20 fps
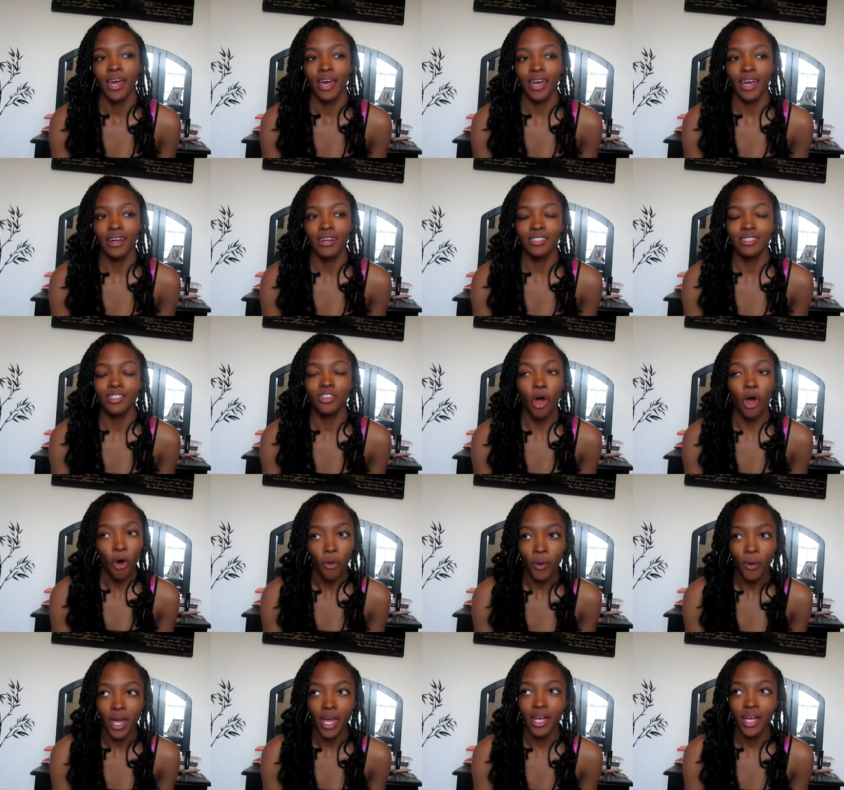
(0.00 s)
And
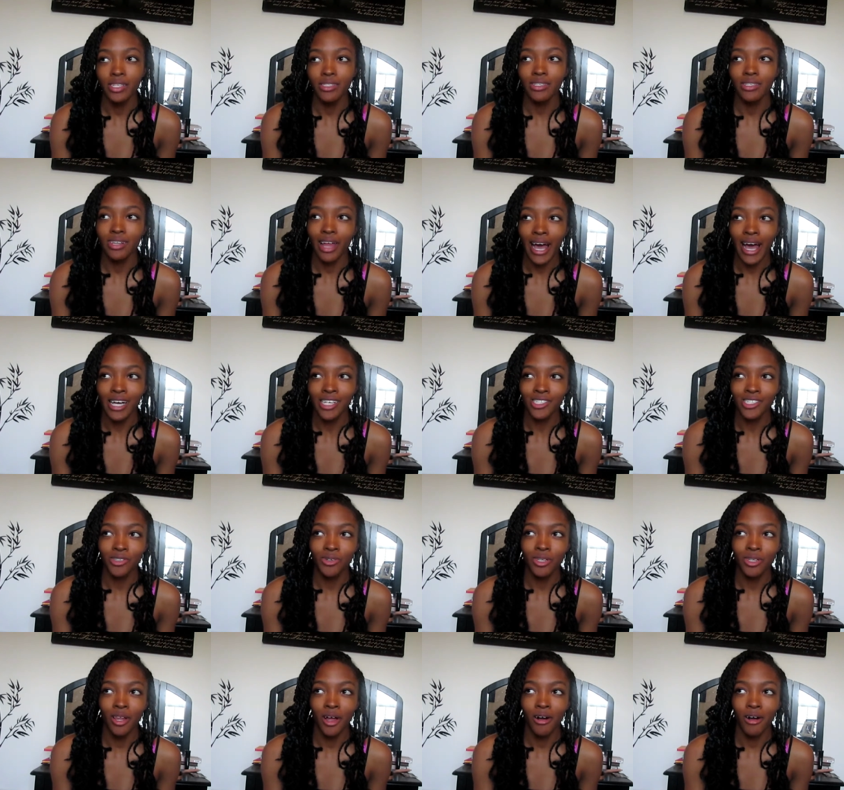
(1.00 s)
sew-ins last
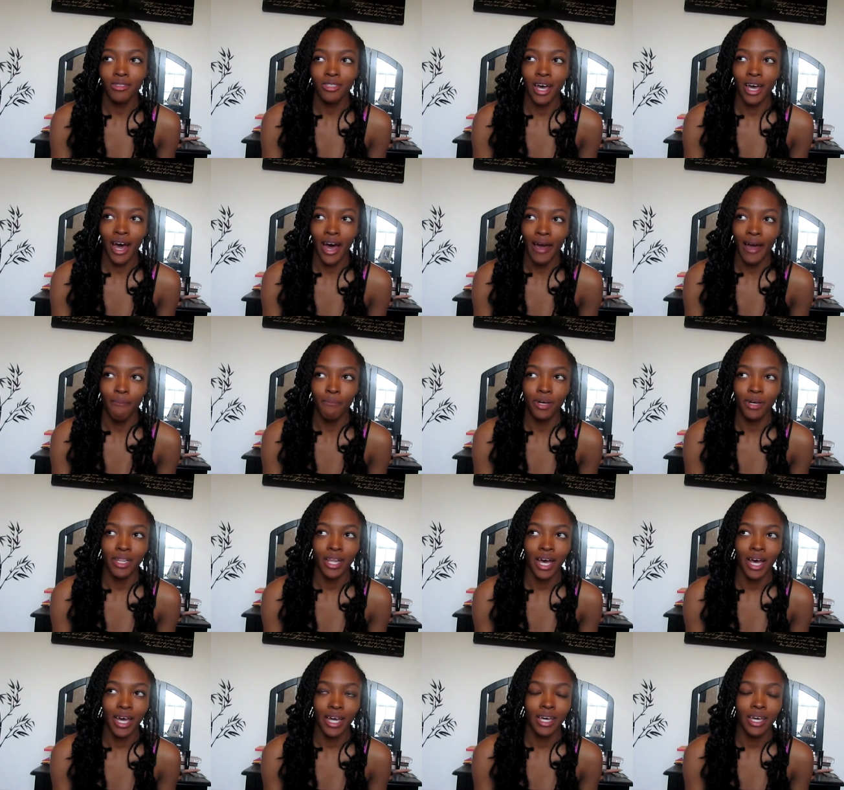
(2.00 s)
you a long time, but,
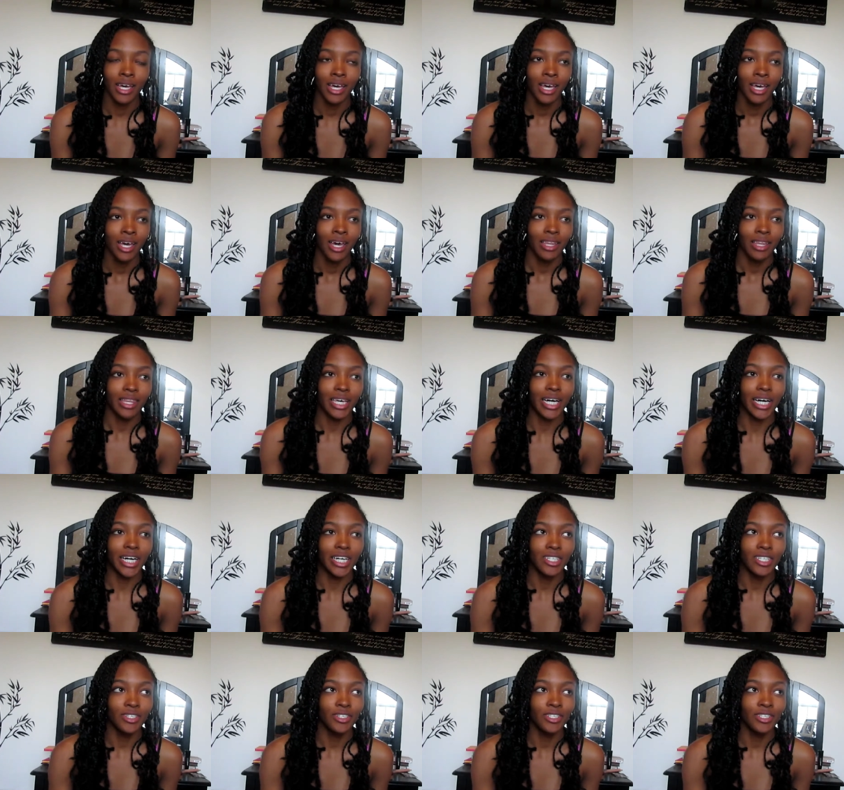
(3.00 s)
like, the
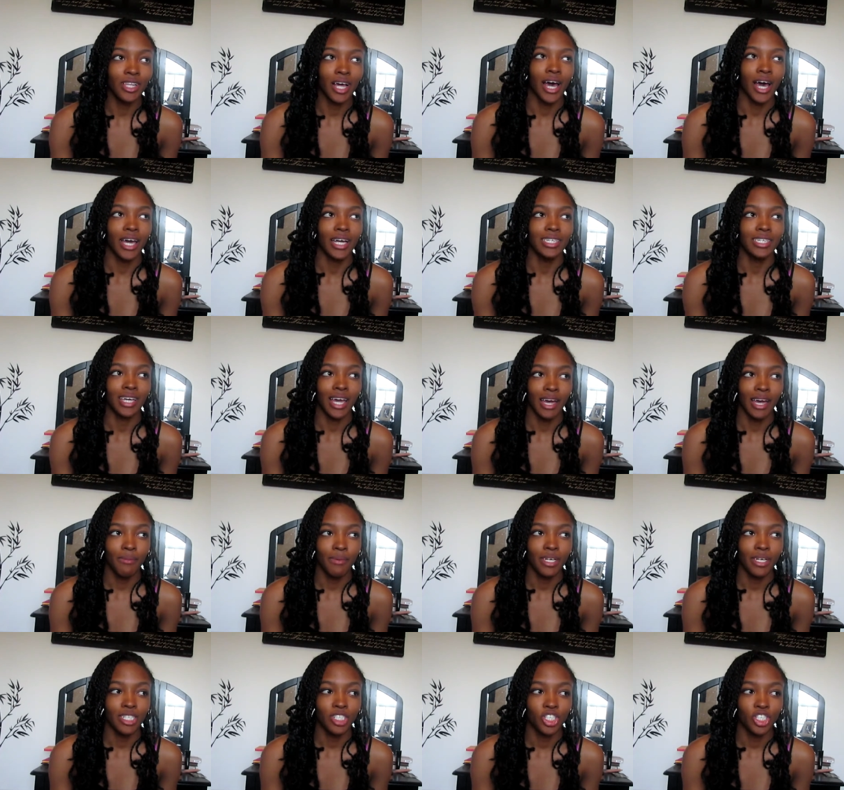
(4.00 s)
underlying
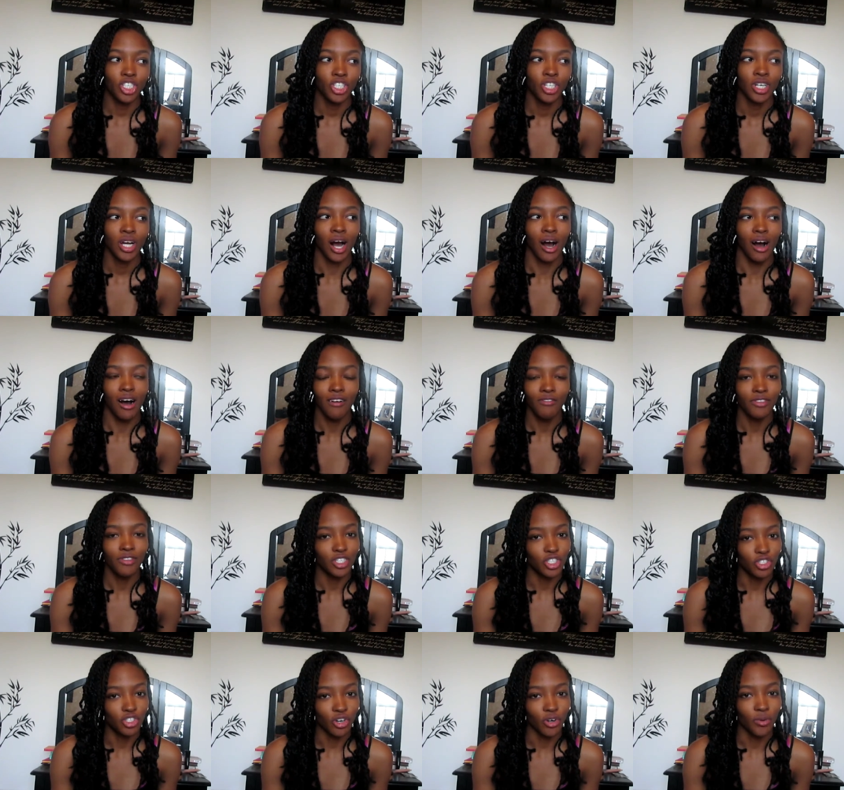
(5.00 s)
damage of
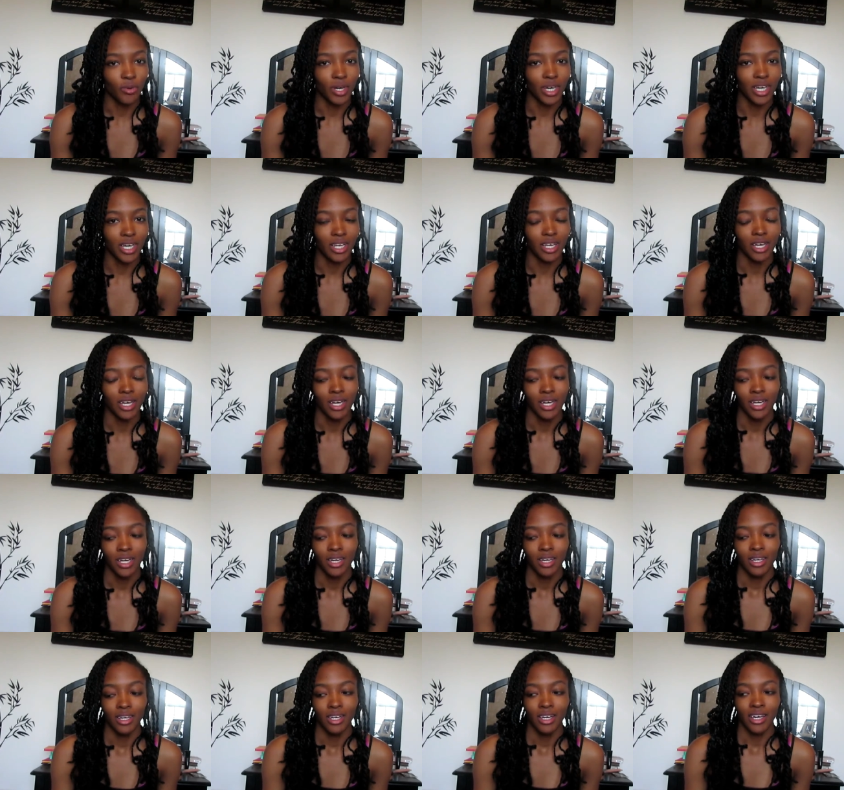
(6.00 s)
the sew-in
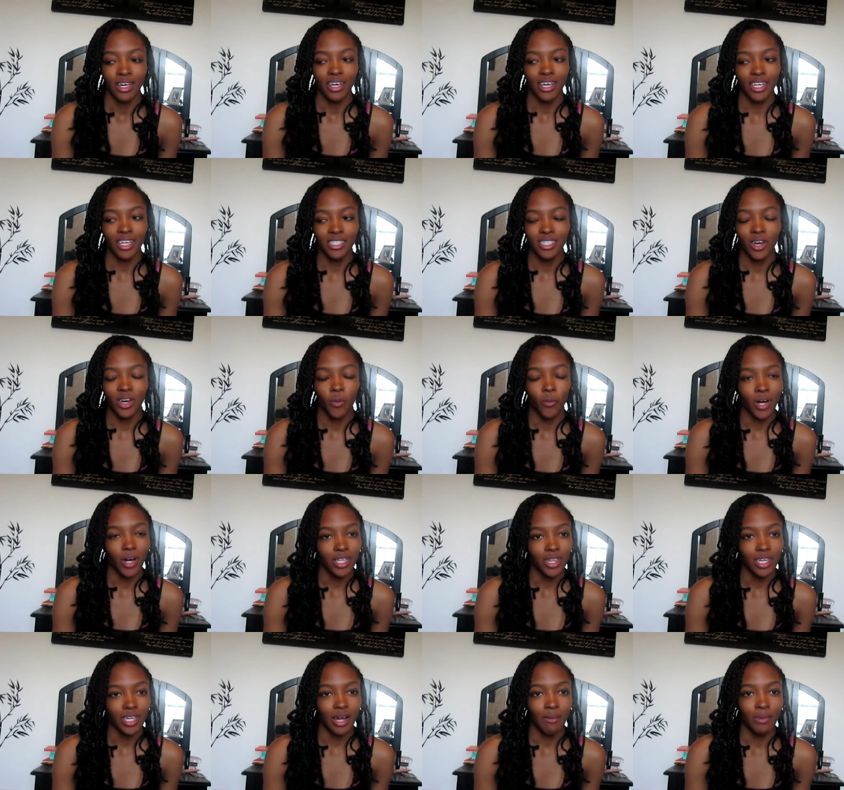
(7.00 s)
isn't
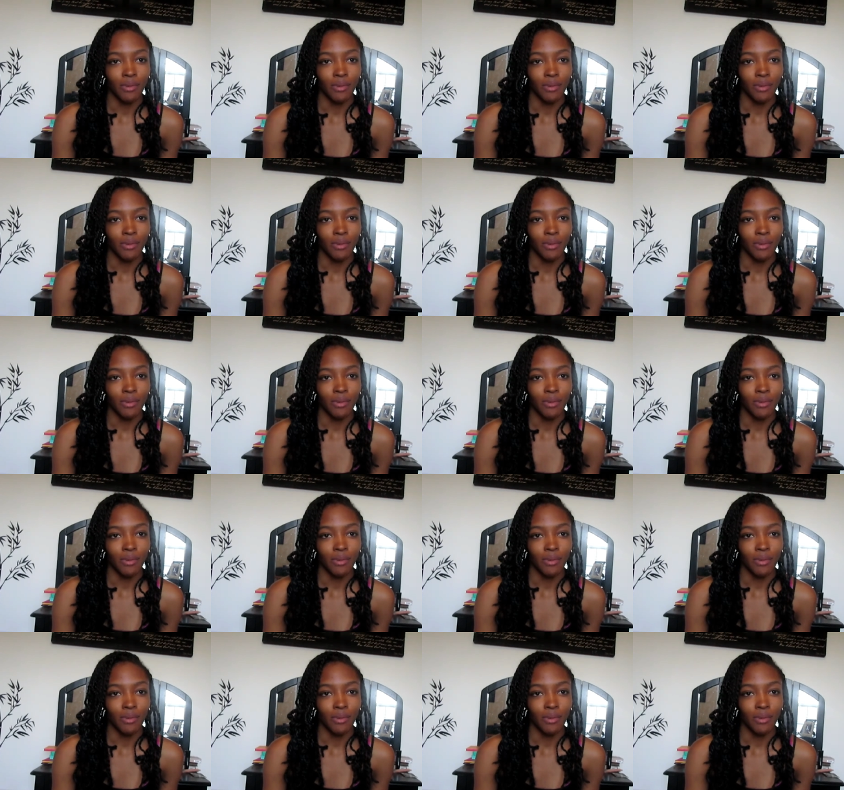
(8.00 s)
worth it.